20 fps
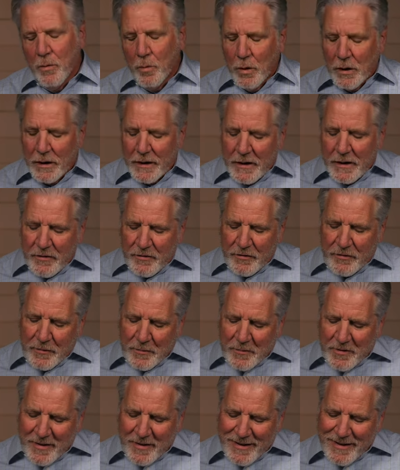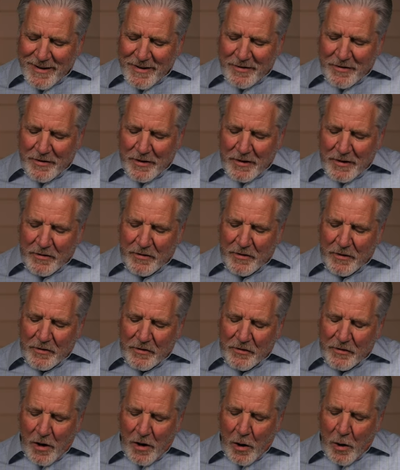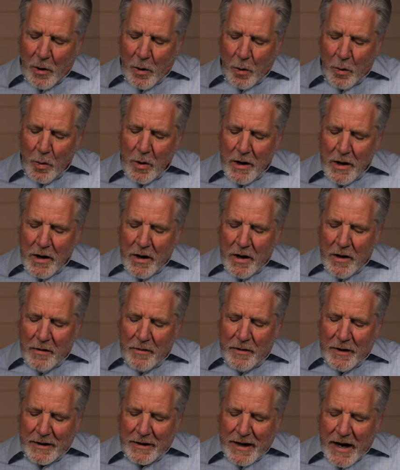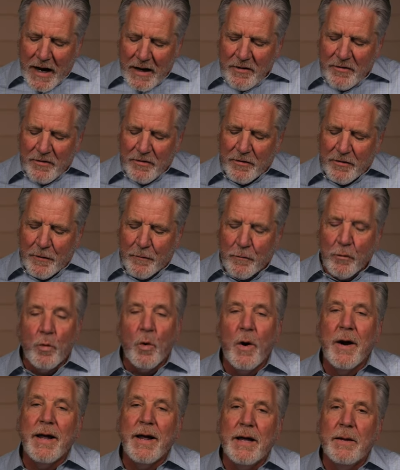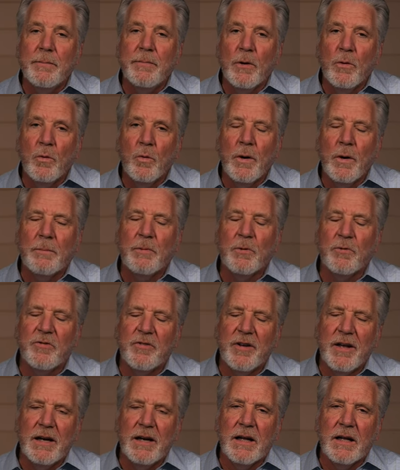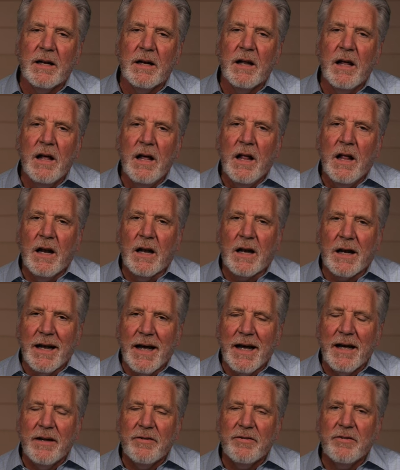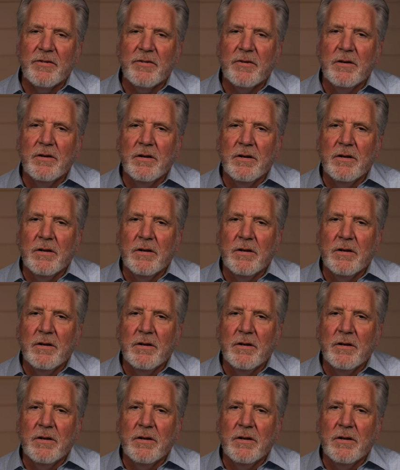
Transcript: released some statistics that show that cases of rape represented less